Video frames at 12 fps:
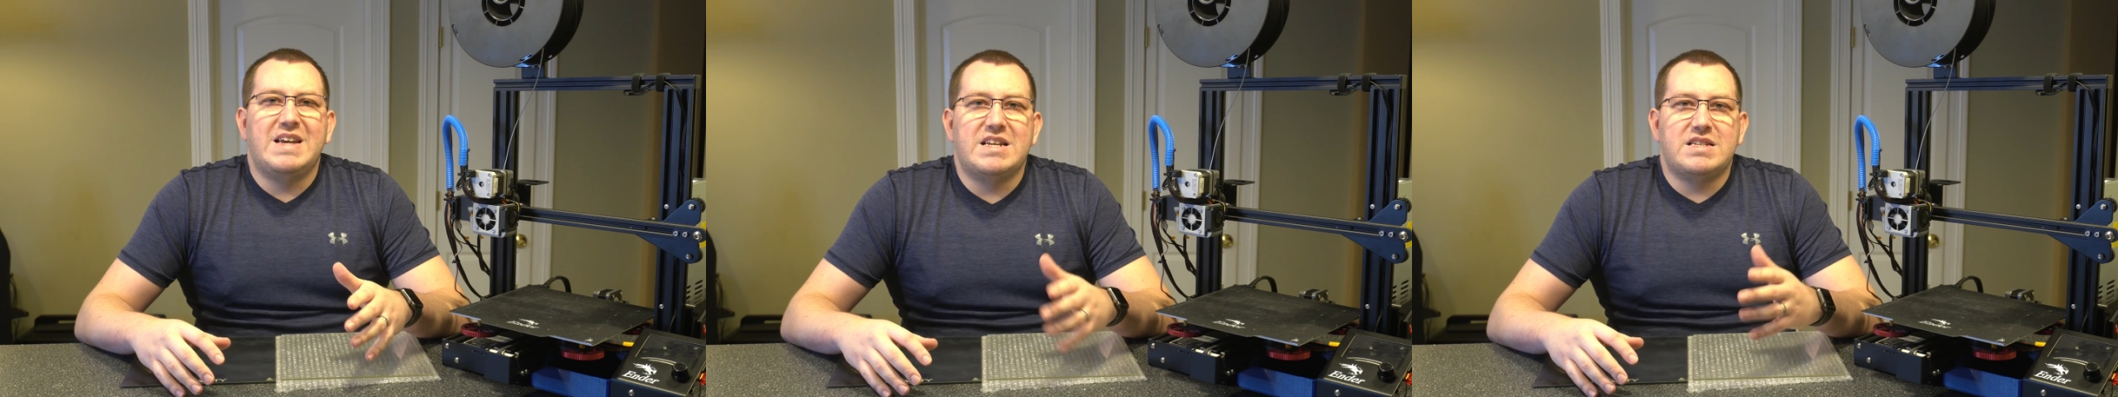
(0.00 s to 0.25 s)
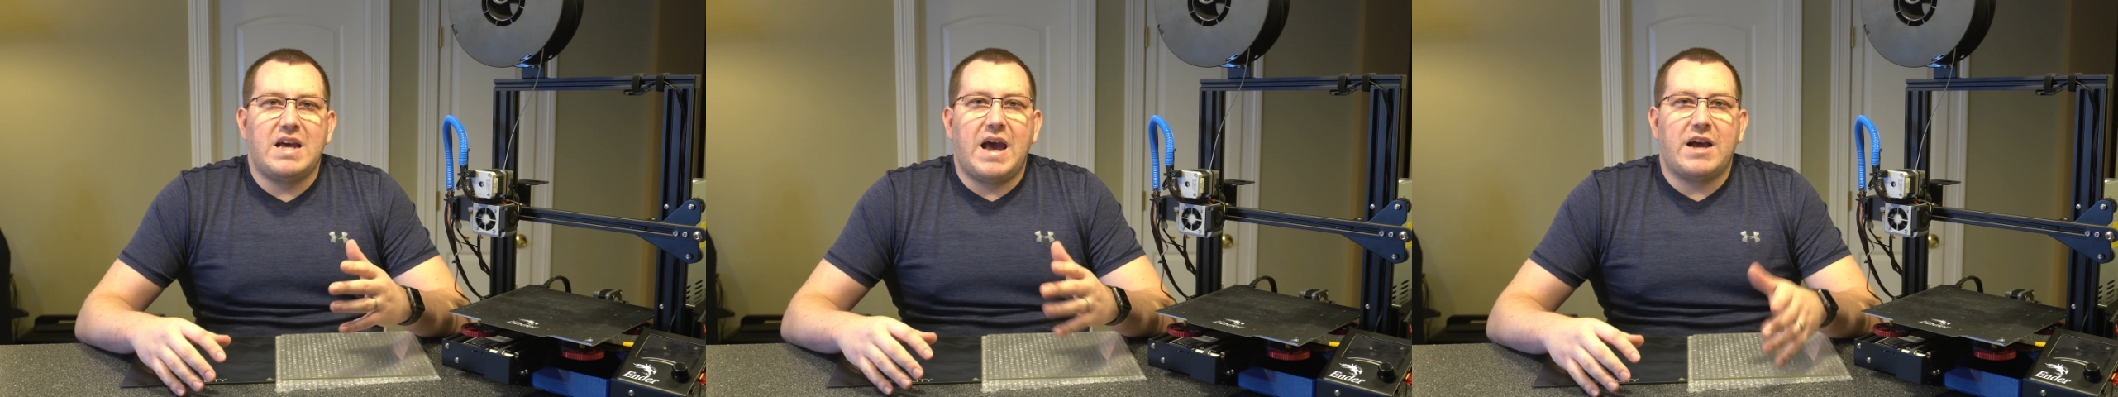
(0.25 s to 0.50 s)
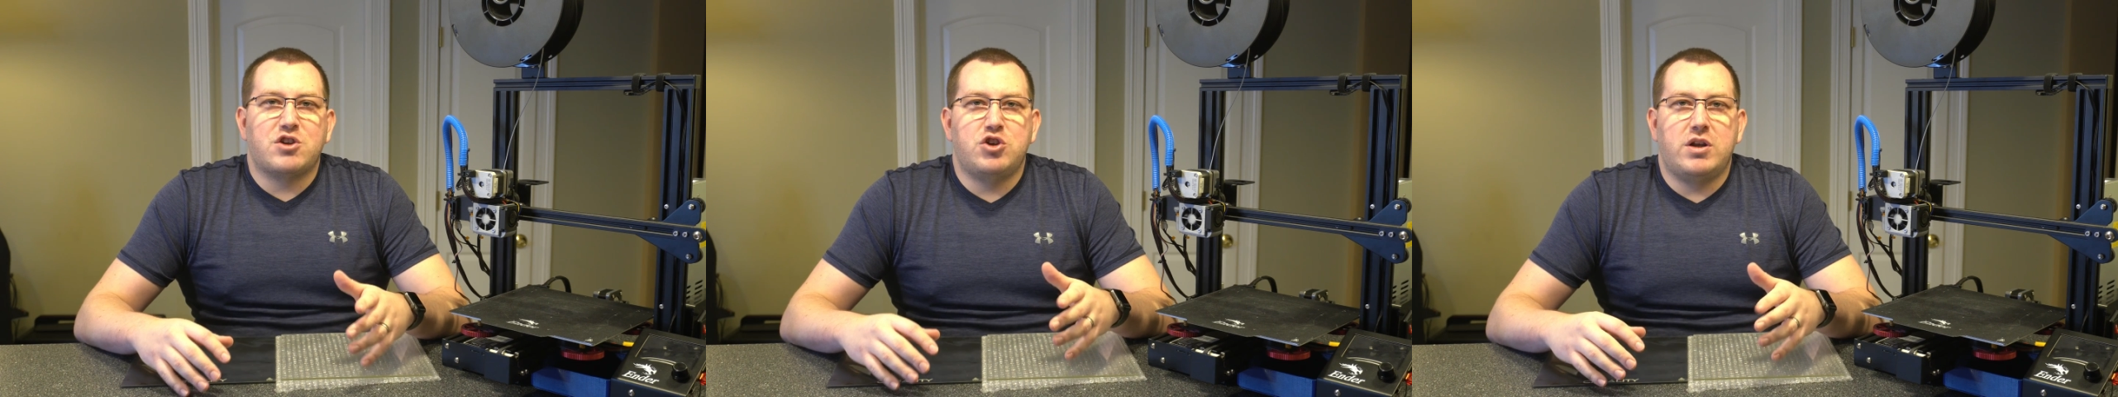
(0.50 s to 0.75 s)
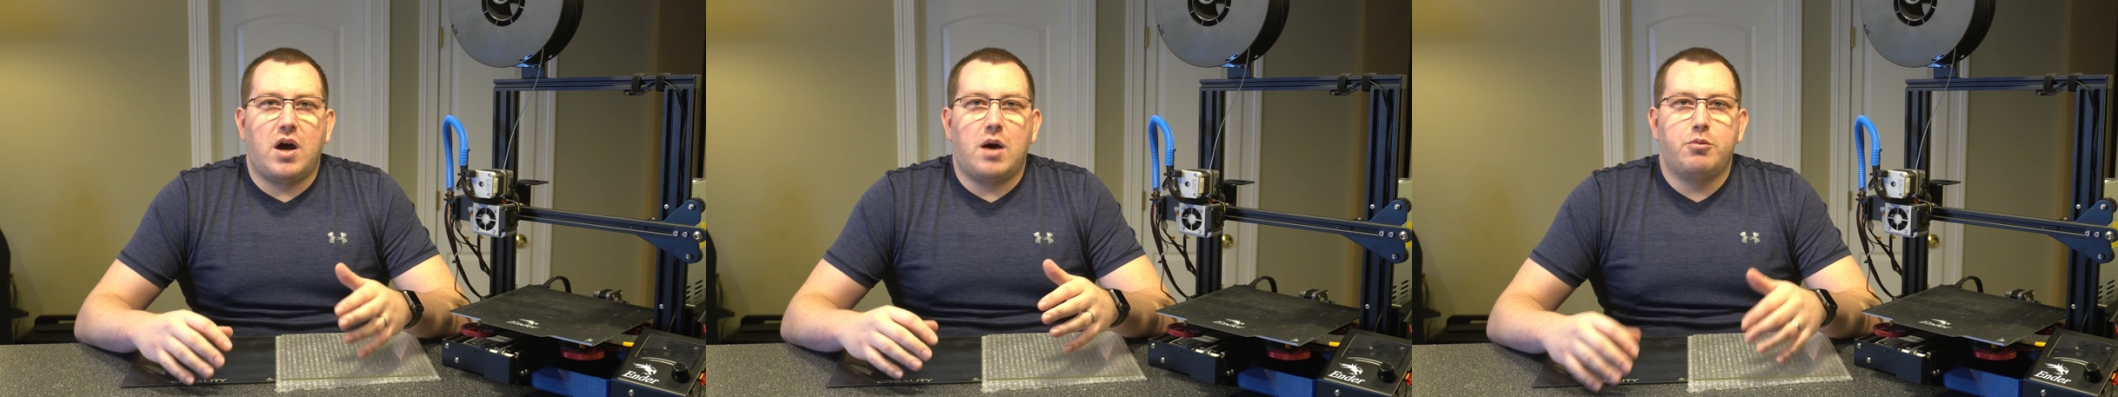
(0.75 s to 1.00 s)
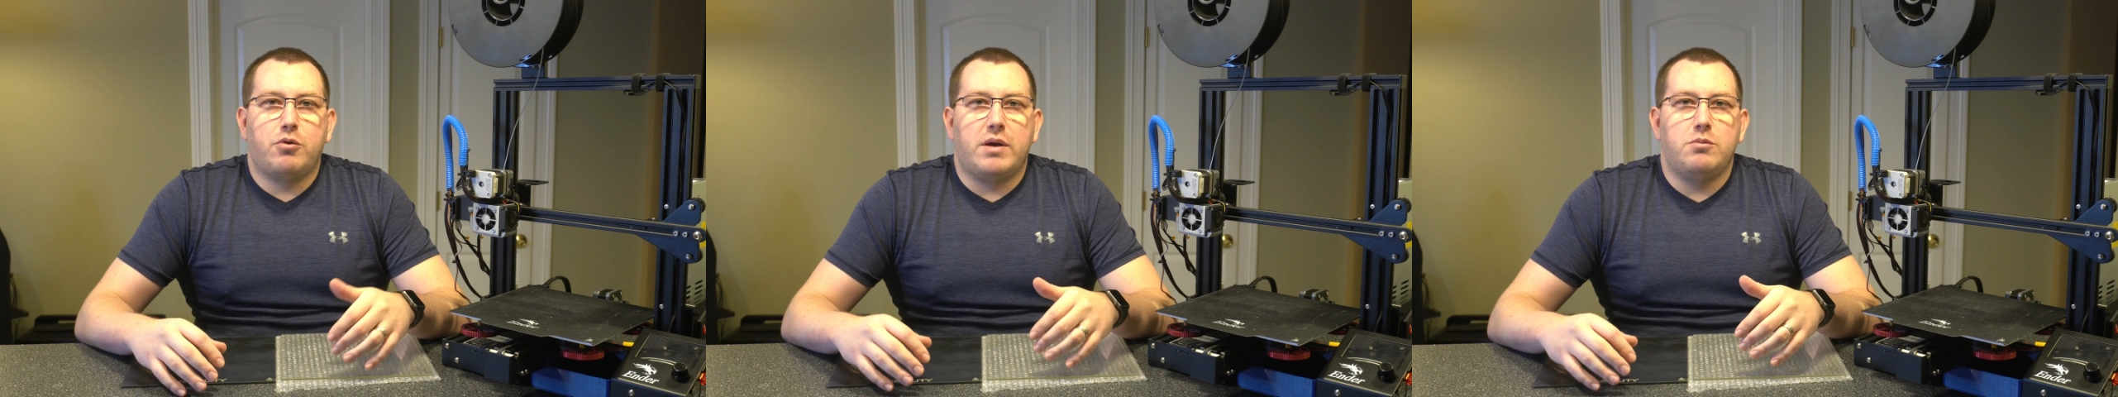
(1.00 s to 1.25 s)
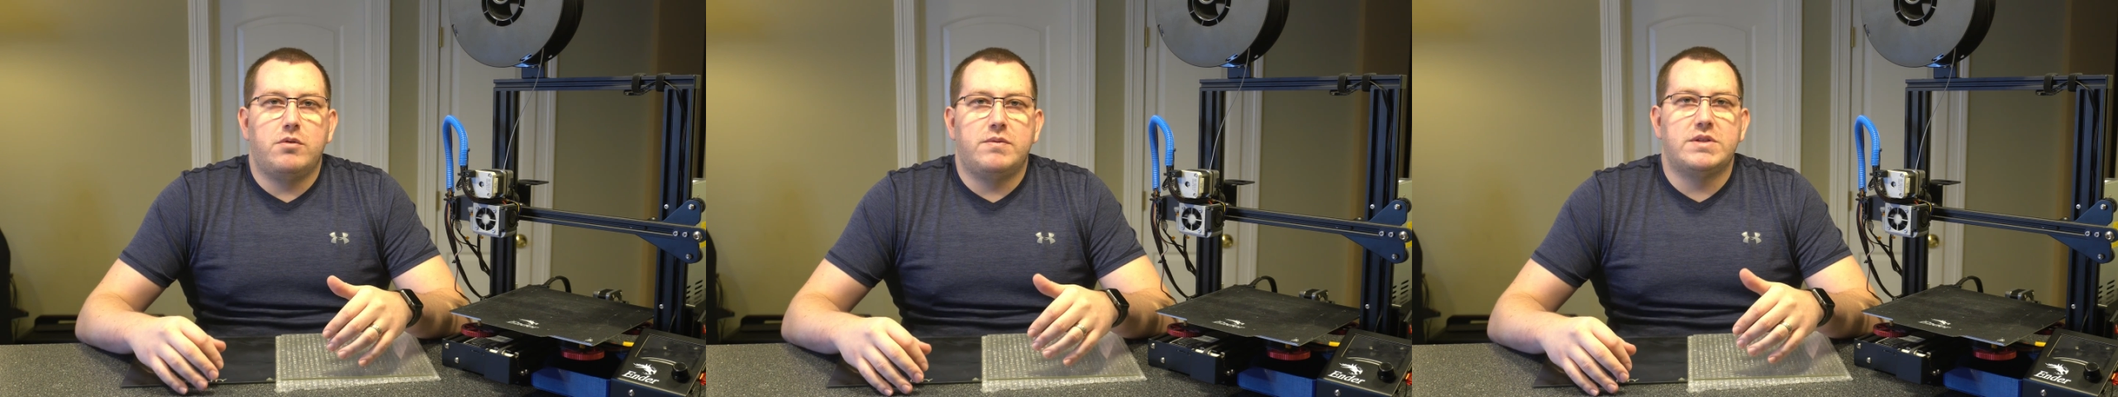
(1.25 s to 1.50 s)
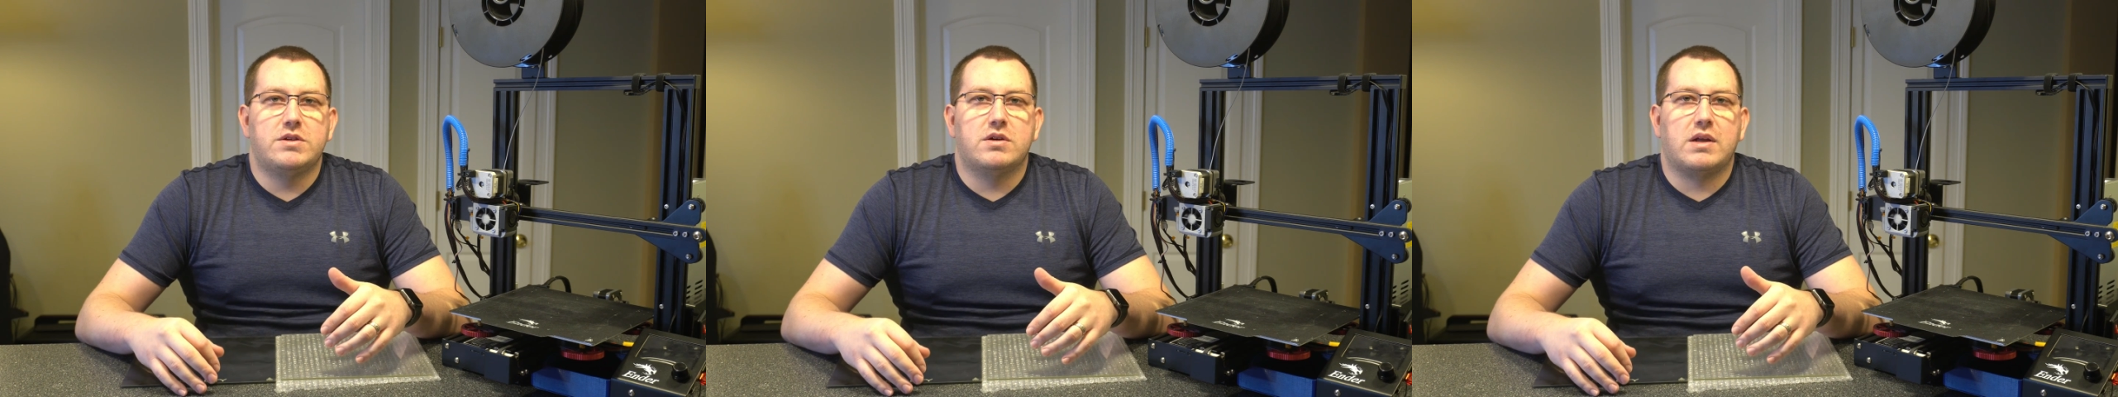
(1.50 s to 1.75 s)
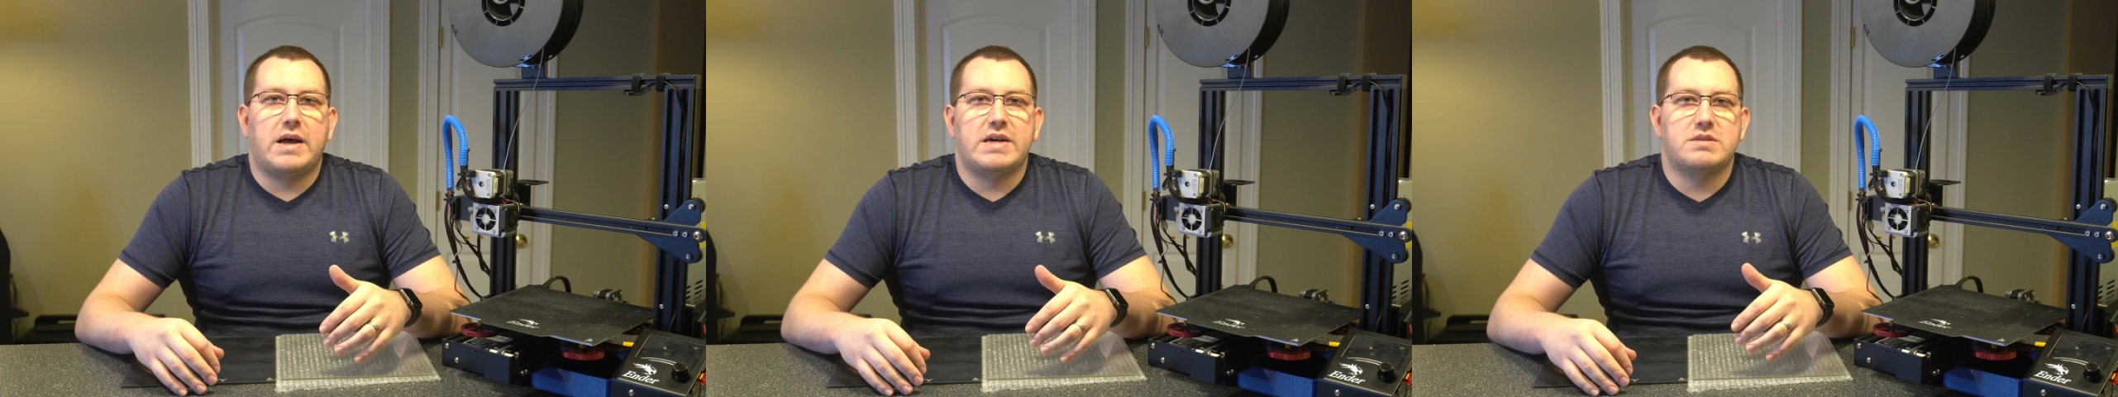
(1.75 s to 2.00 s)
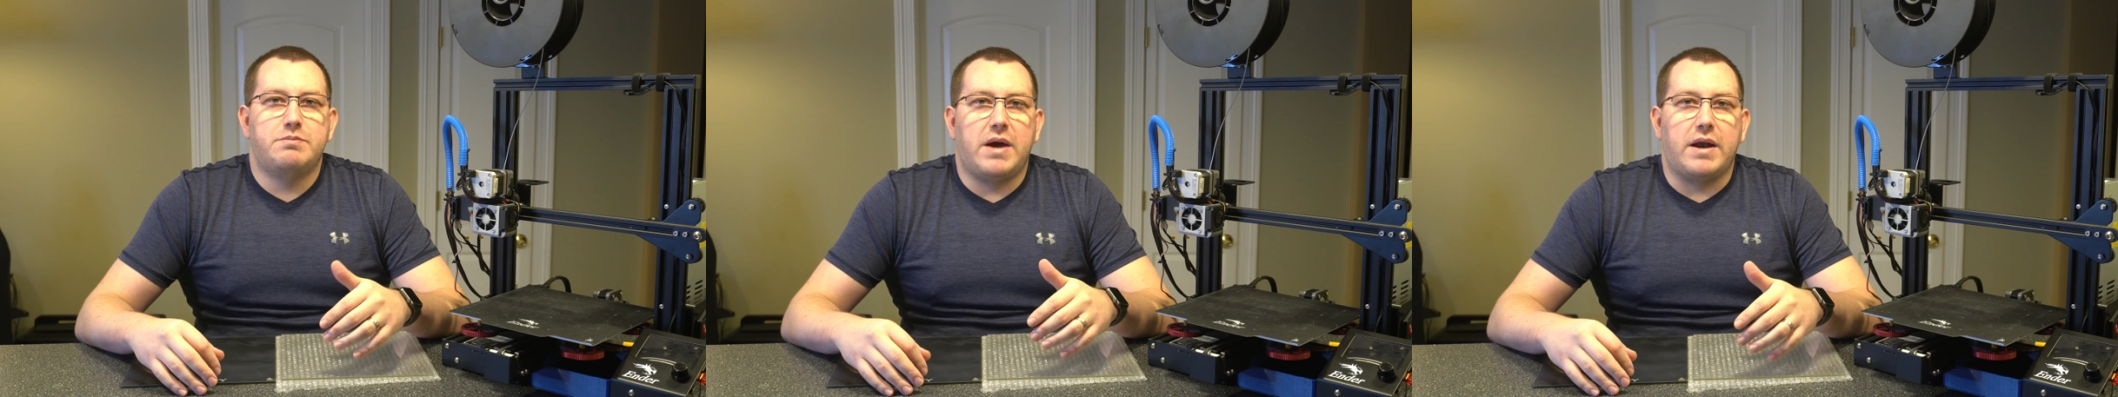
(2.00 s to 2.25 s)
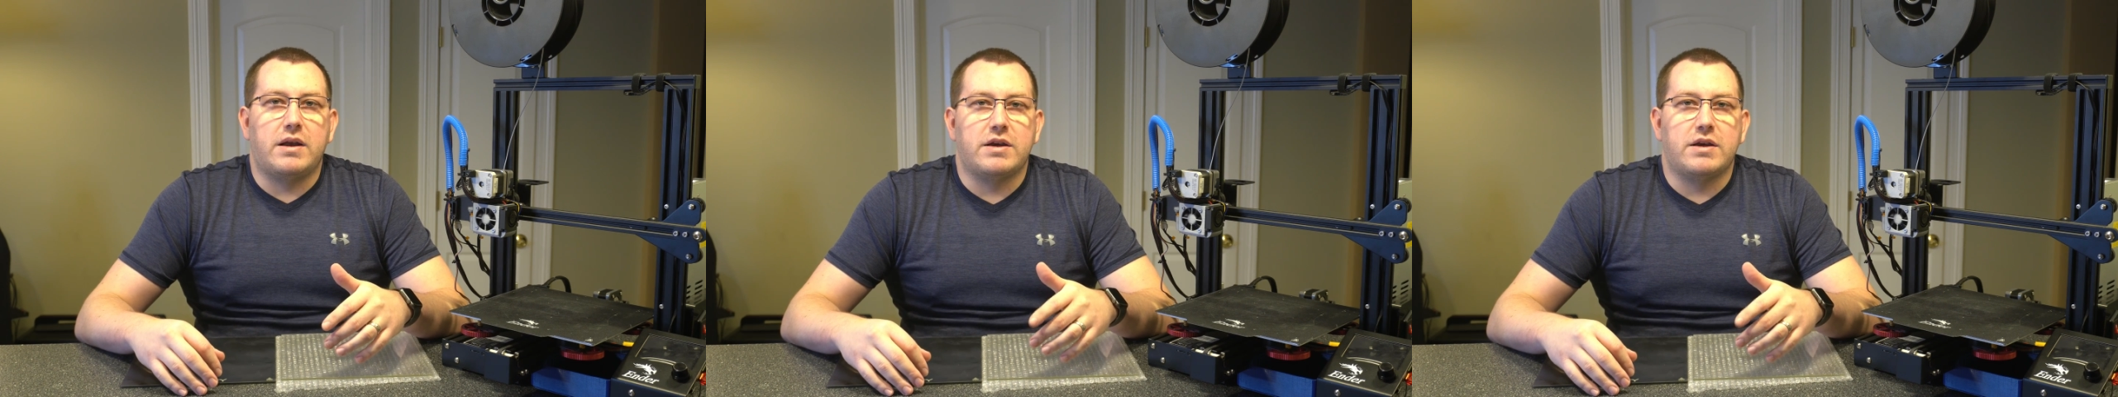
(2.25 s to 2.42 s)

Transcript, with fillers: is it actually an upgrade moving to a glass bed?